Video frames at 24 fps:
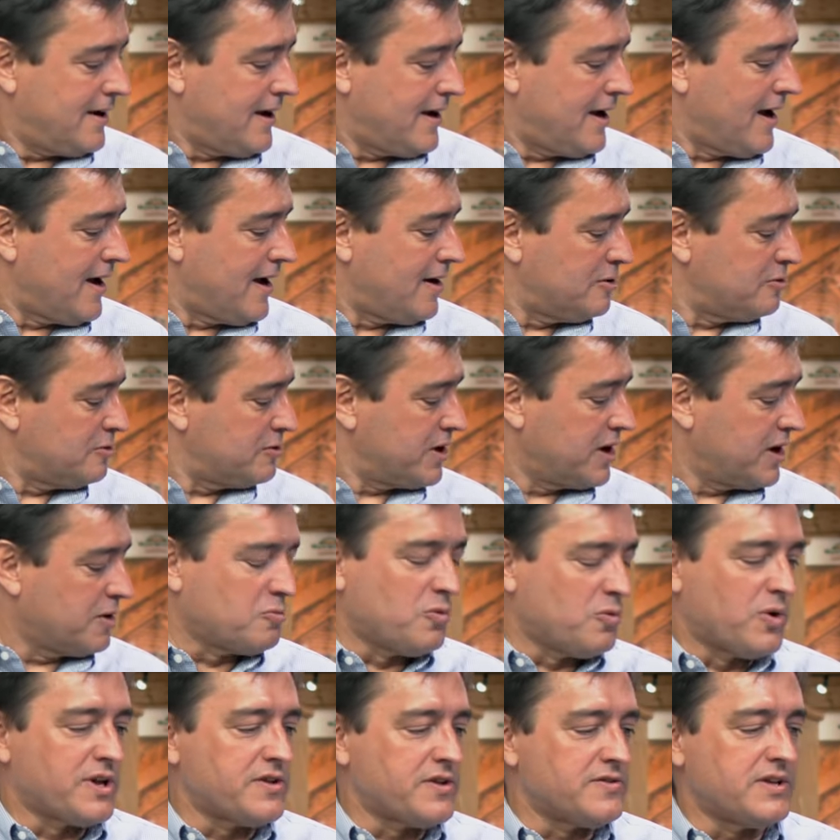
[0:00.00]
uh,
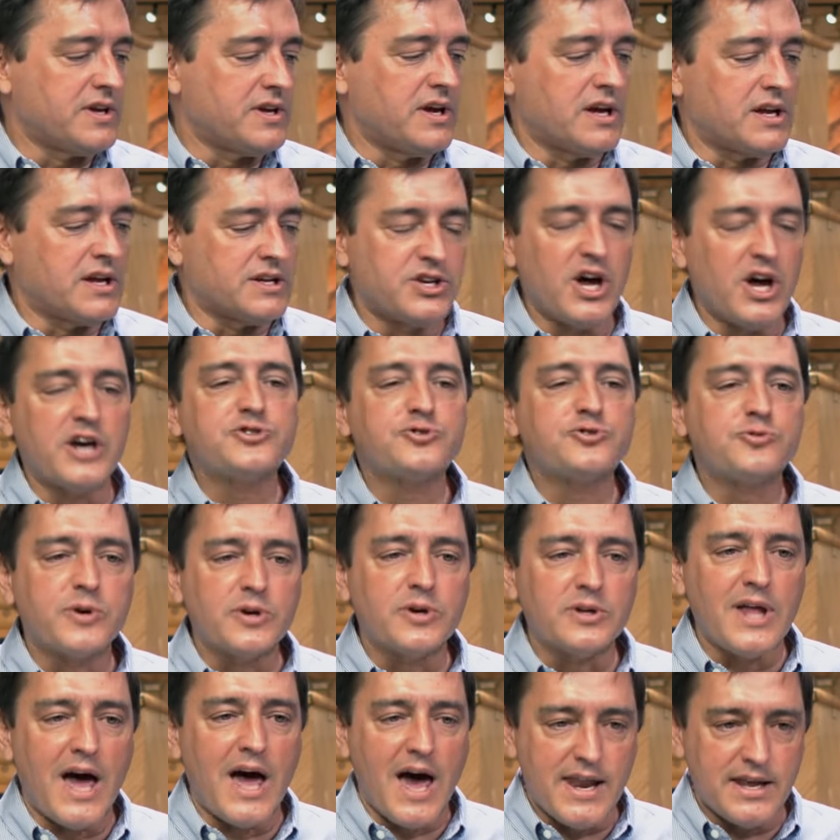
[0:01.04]
in one of the
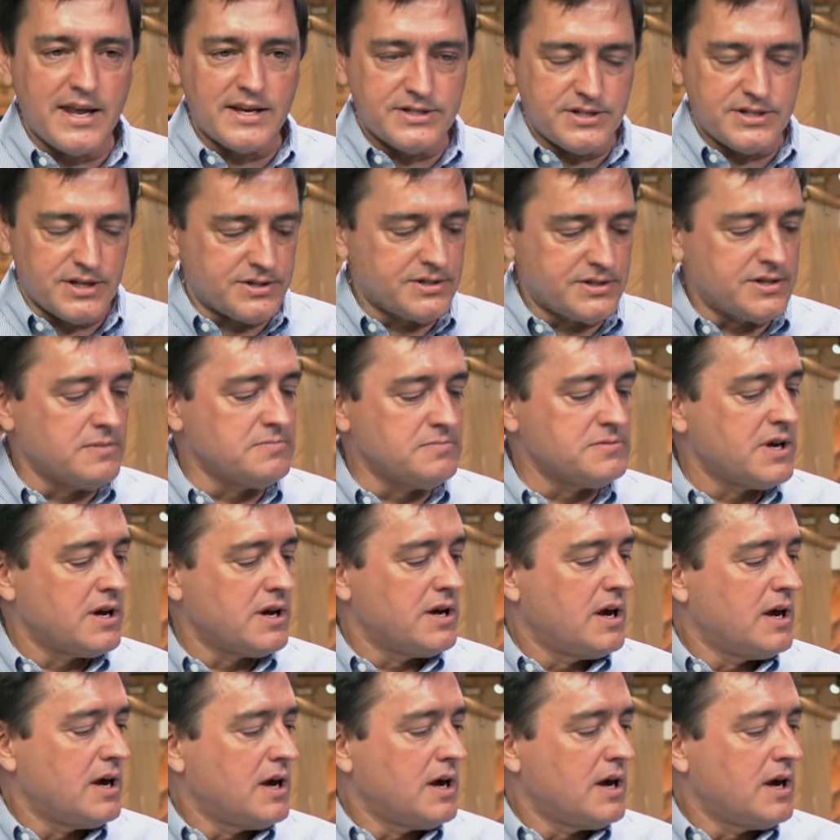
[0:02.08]
industrial lighting systems.